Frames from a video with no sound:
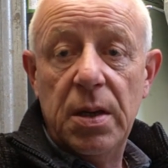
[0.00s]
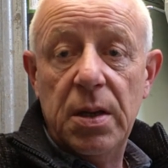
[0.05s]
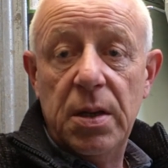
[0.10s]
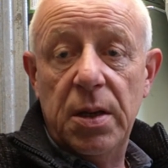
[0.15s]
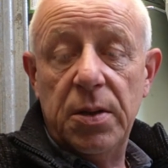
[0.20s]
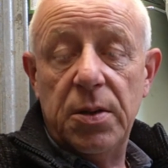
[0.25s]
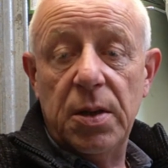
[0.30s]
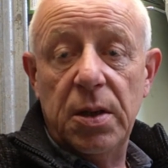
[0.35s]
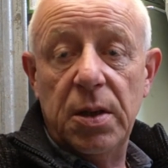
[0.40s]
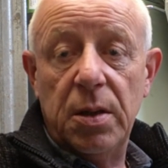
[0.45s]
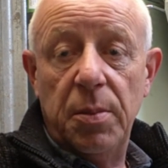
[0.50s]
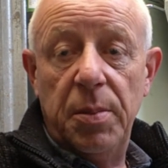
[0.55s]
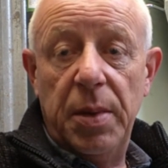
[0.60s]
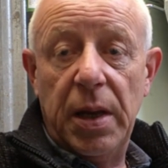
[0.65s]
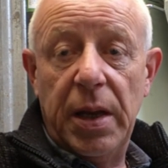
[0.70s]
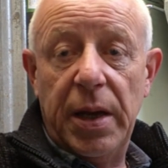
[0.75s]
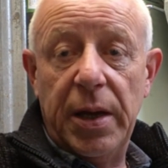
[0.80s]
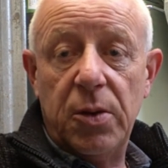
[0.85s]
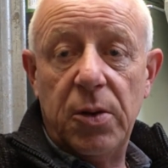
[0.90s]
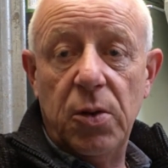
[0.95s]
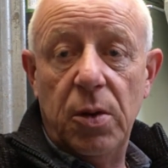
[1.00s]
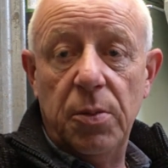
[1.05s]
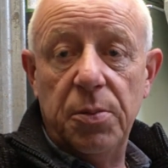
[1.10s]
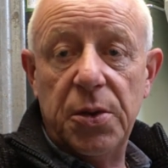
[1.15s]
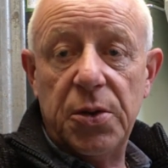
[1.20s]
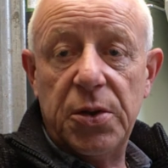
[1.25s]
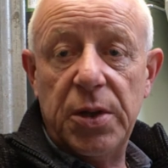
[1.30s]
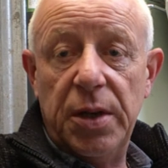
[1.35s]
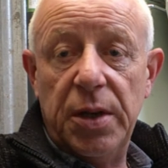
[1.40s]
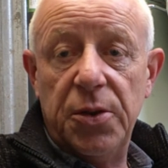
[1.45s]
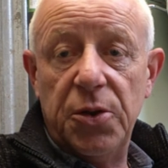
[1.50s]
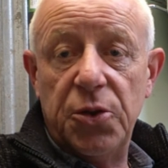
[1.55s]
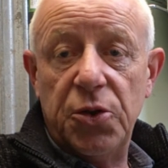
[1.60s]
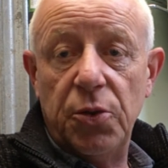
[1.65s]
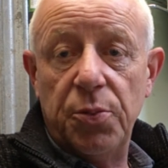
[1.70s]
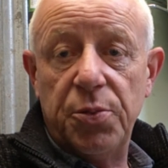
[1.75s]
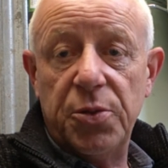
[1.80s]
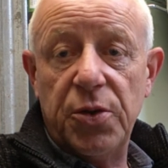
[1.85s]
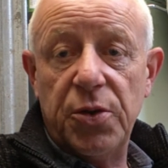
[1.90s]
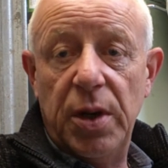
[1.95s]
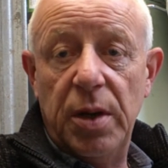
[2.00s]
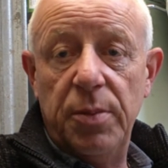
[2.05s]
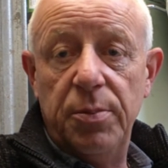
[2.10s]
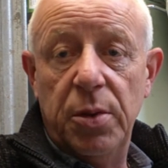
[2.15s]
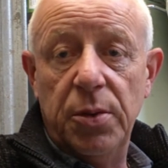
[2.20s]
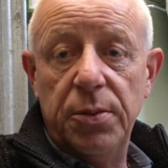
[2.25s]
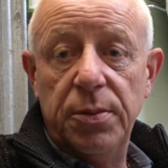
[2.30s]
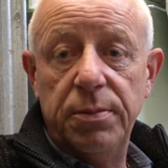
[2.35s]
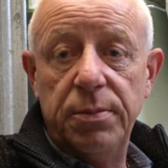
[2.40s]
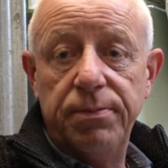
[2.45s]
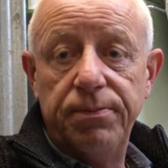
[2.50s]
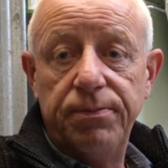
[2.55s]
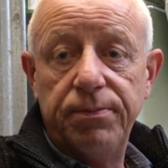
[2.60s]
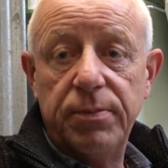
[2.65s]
Hit the little bell icon beside the subscribe button,